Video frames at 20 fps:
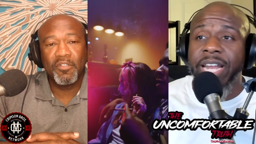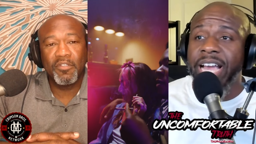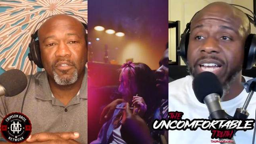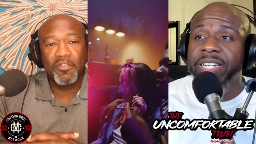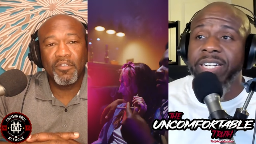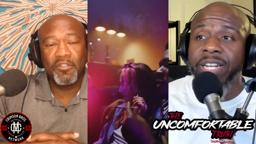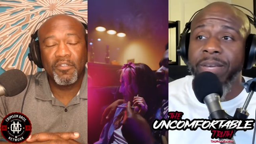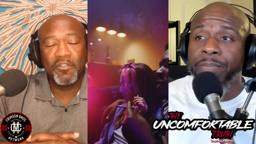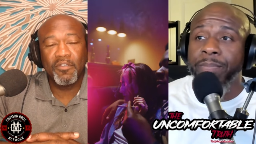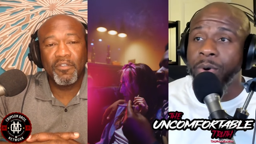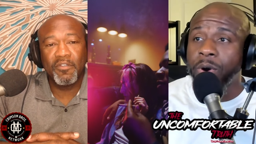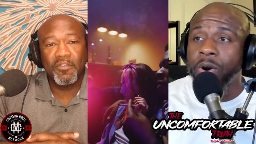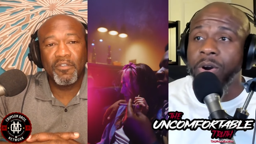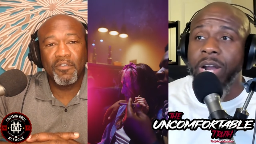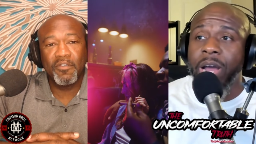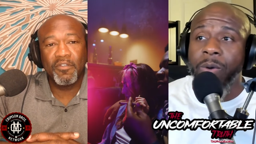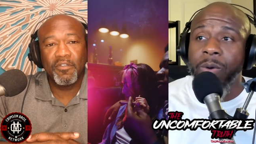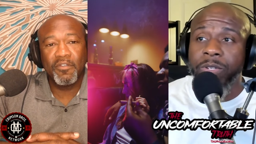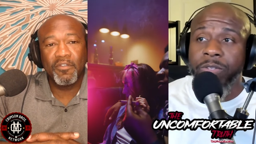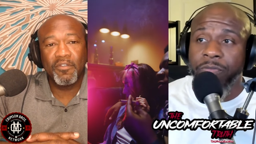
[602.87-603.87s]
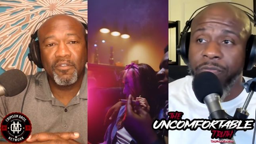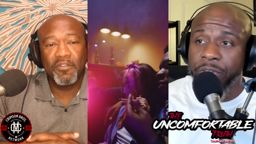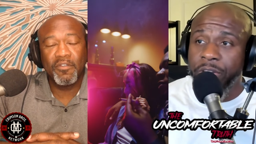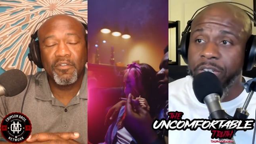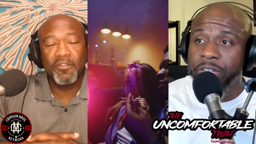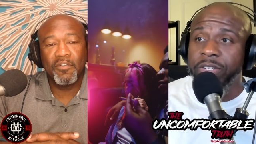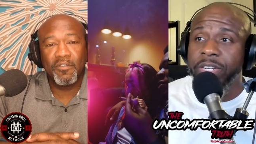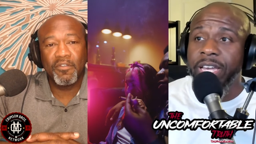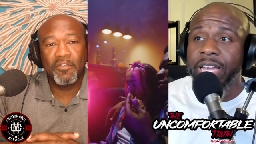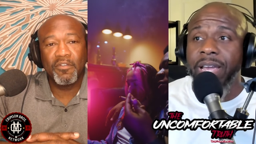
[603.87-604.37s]
Speaker 1: actually bored. I was
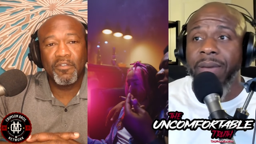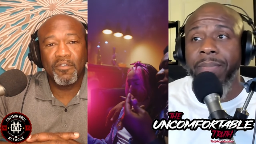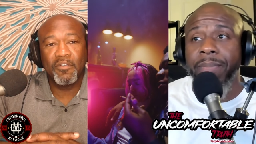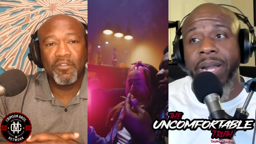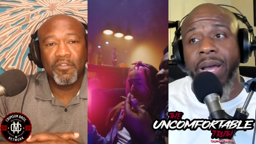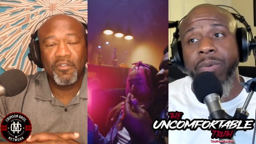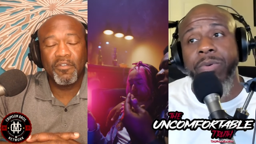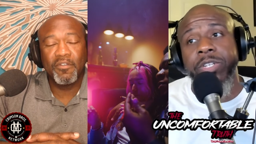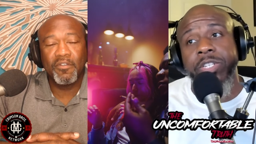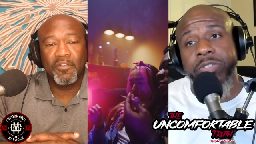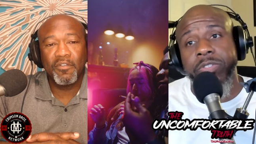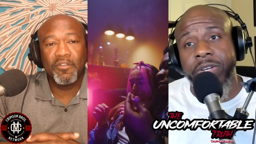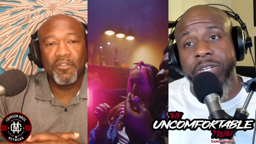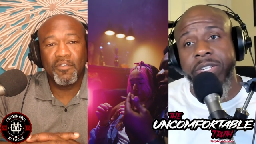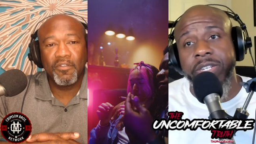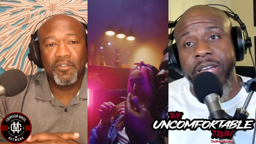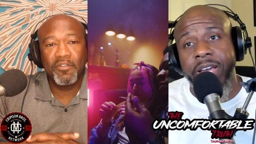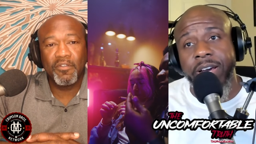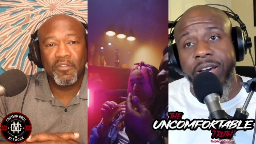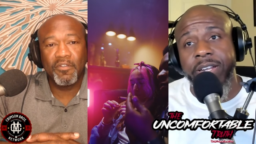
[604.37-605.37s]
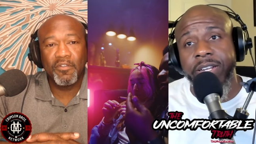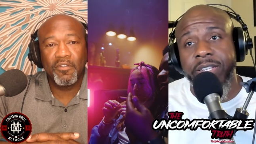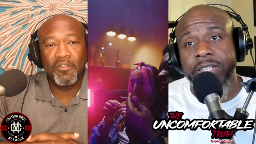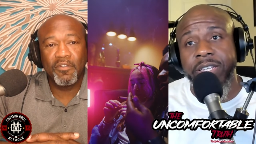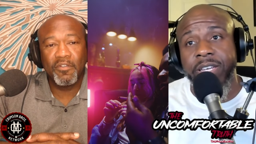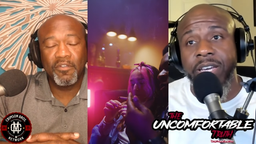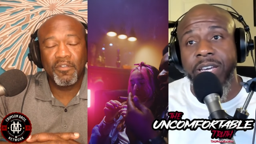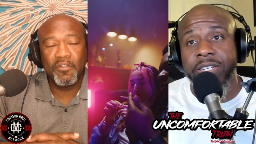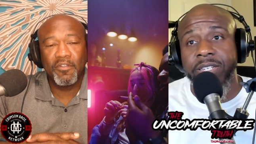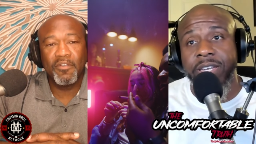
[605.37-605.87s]
filled in, but I was stressed out at the
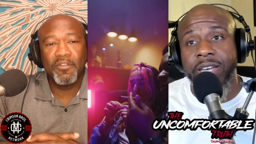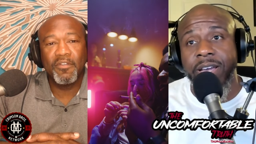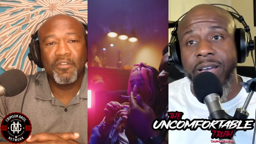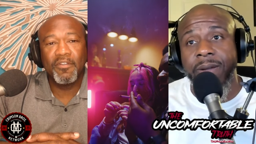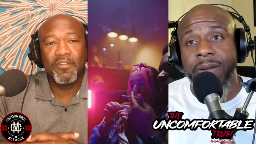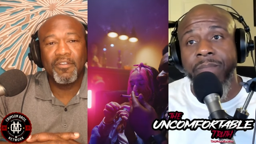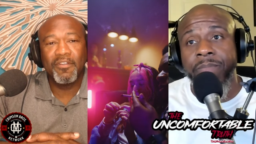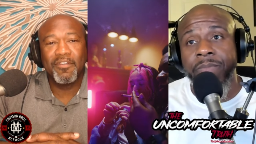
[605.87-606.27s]
same time.